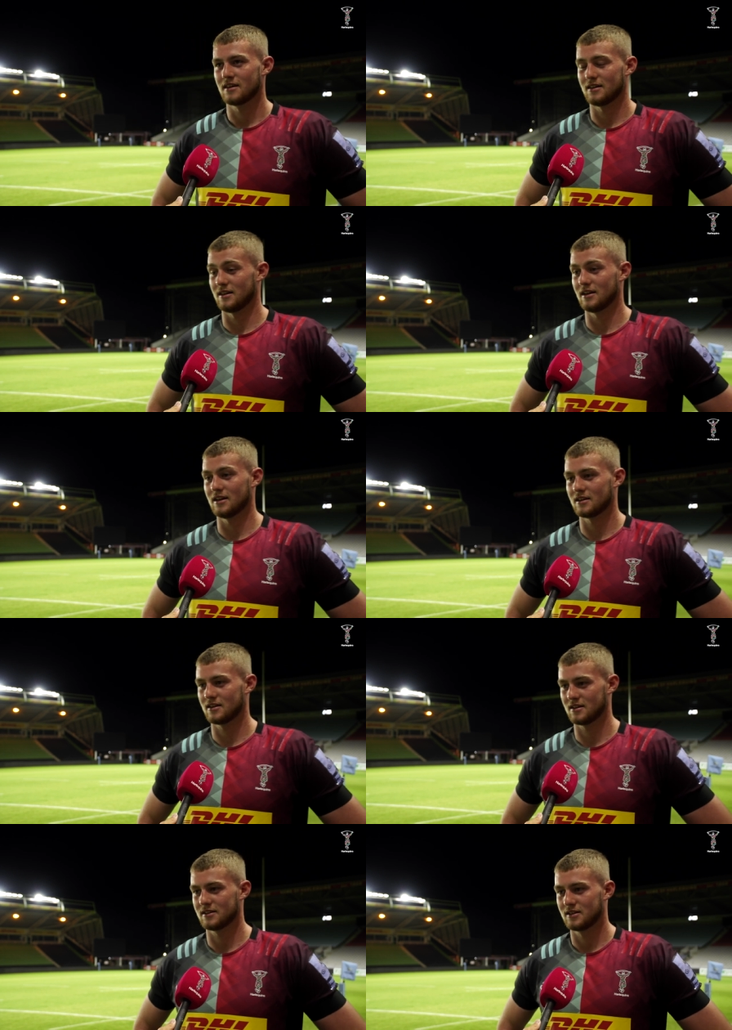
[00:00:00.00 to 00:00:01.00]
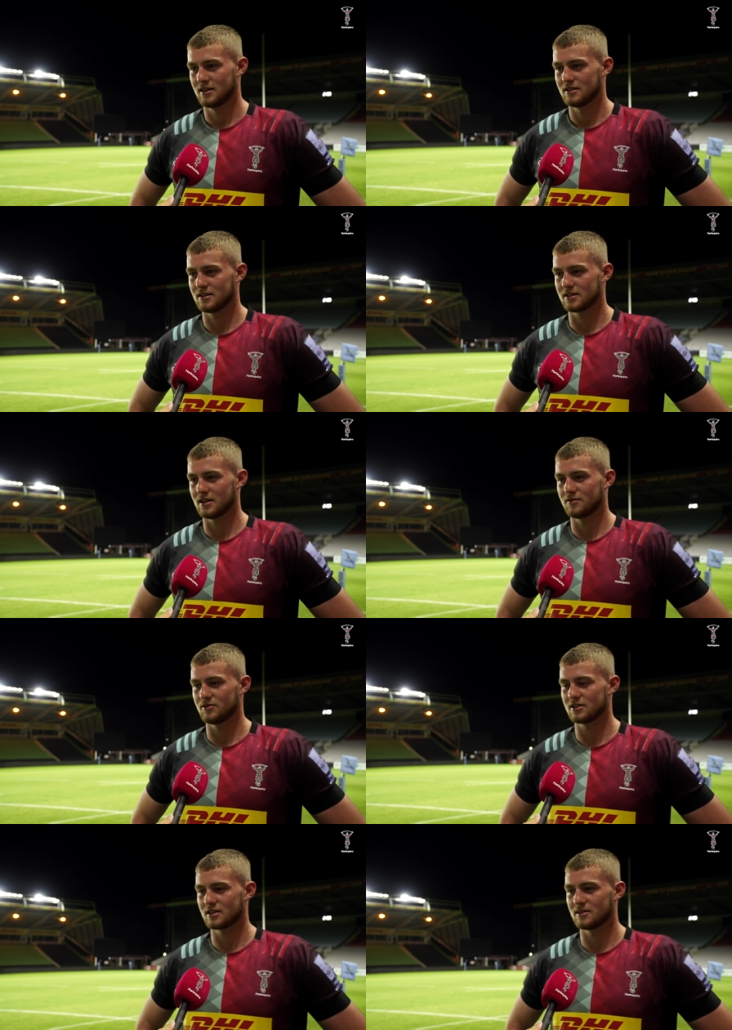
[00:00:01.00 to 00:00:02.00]
and then yeah, it's excited for
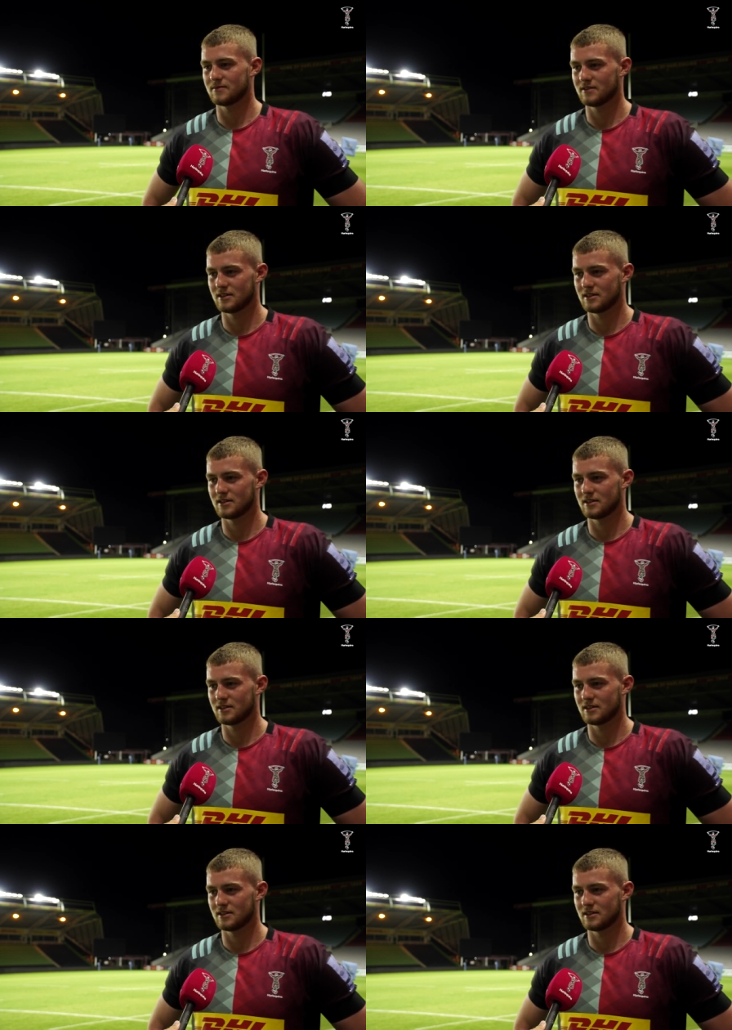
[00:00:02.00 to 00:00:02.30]
what's to come.